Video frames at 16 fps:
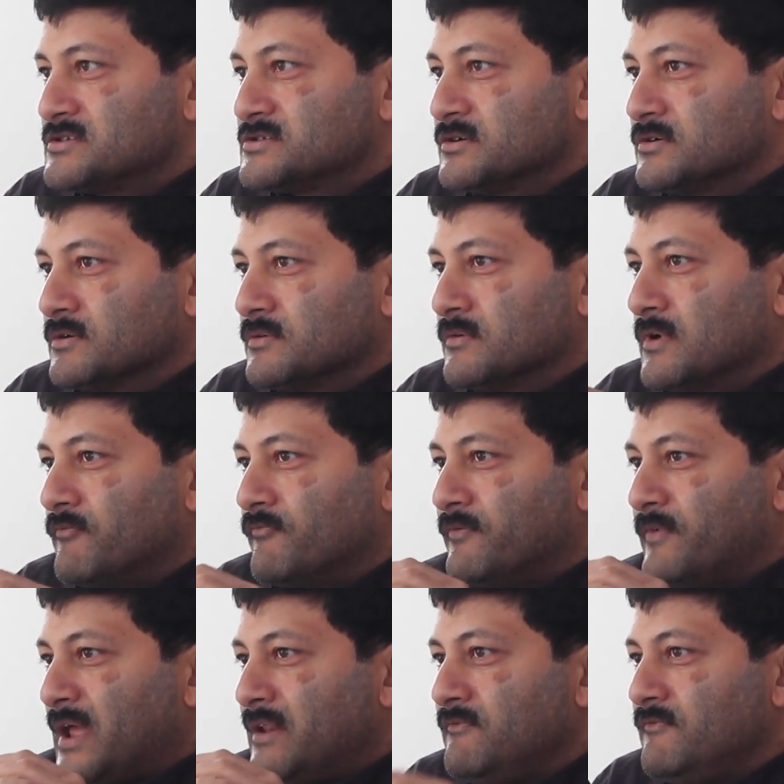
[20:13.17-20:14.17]
So
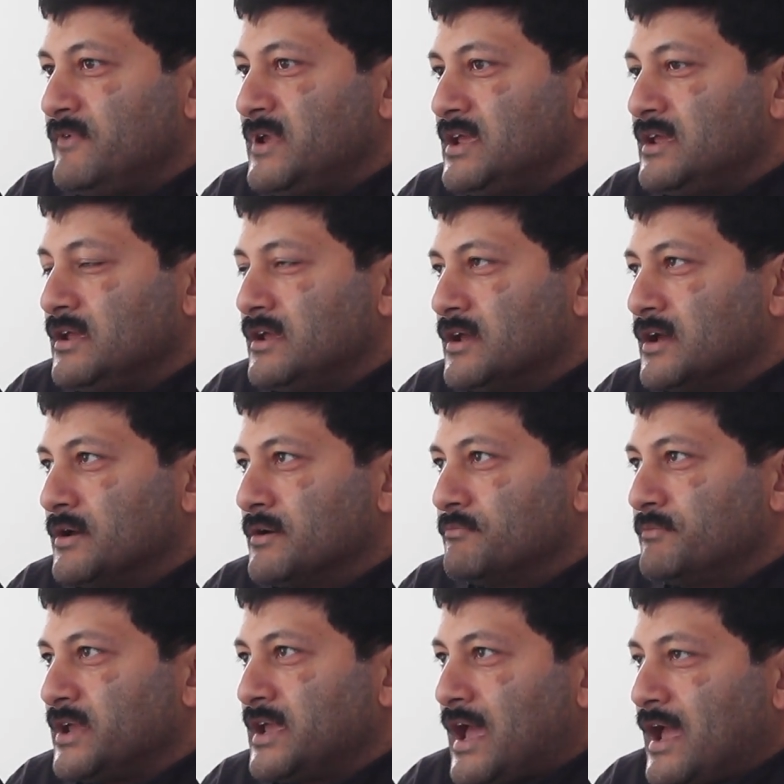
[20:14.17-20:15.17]
when we
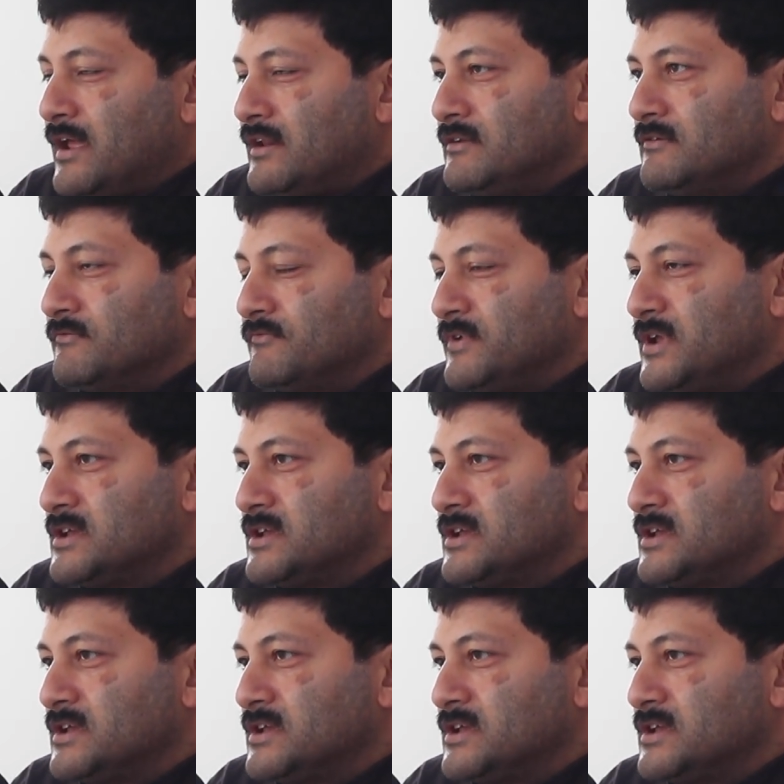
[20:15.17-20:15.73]
began,